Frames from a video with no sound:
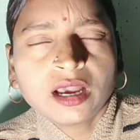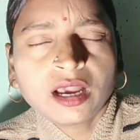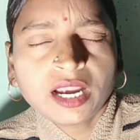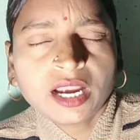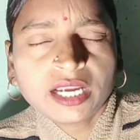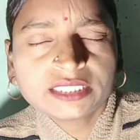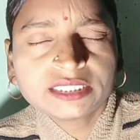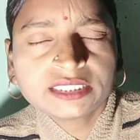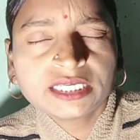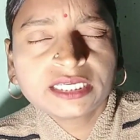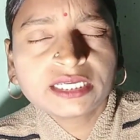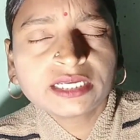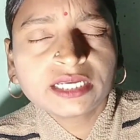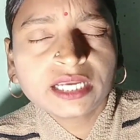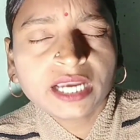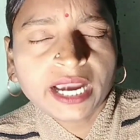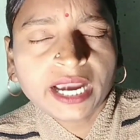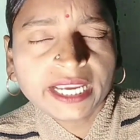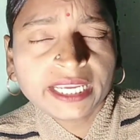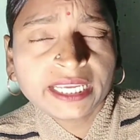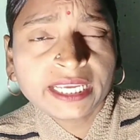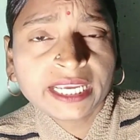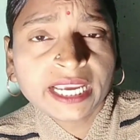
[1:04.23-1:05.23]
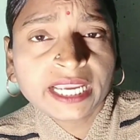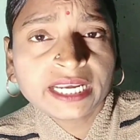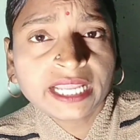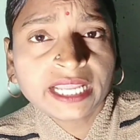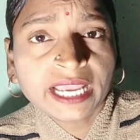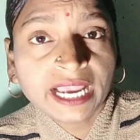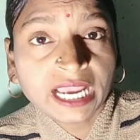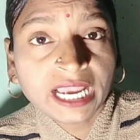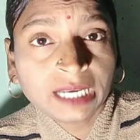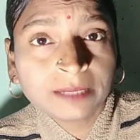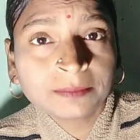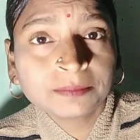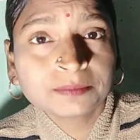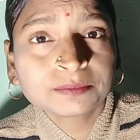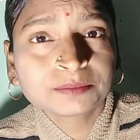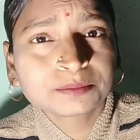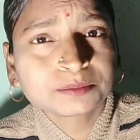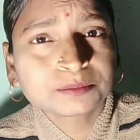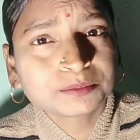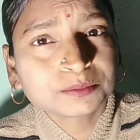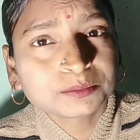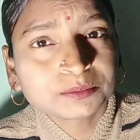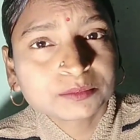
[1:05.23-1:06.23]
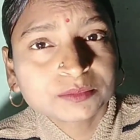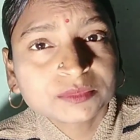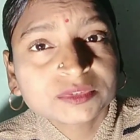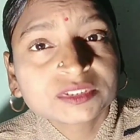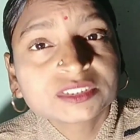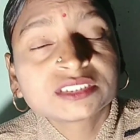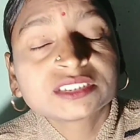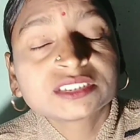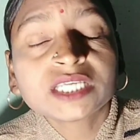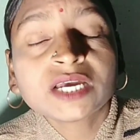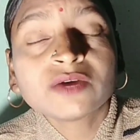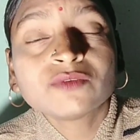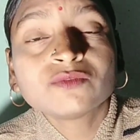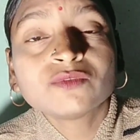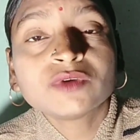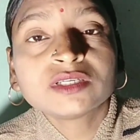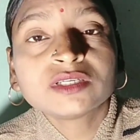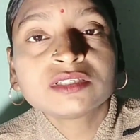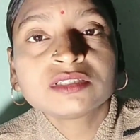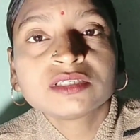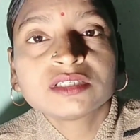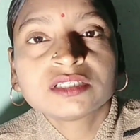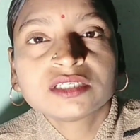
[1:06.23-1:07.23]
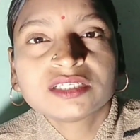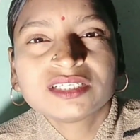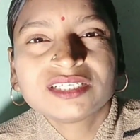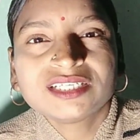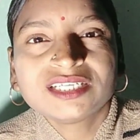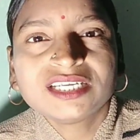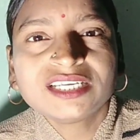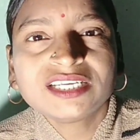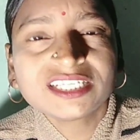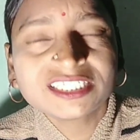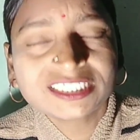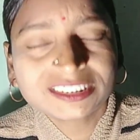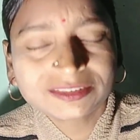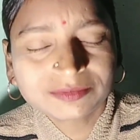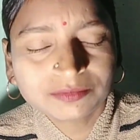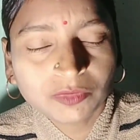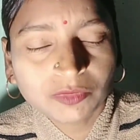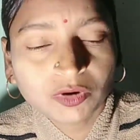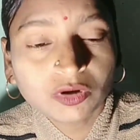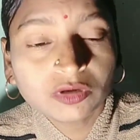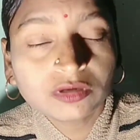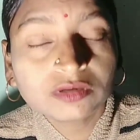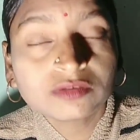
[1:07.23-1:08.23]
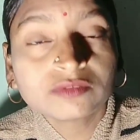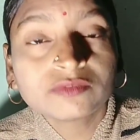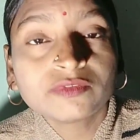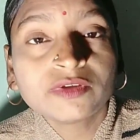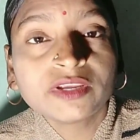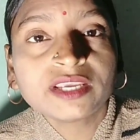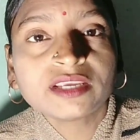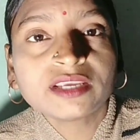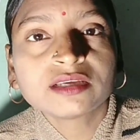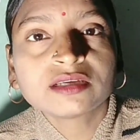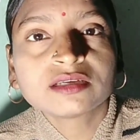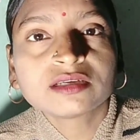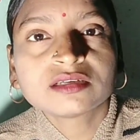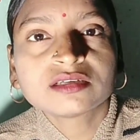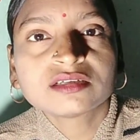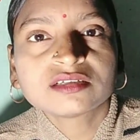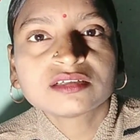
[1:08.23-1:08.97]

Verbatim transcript: I think I can help someone in a small way.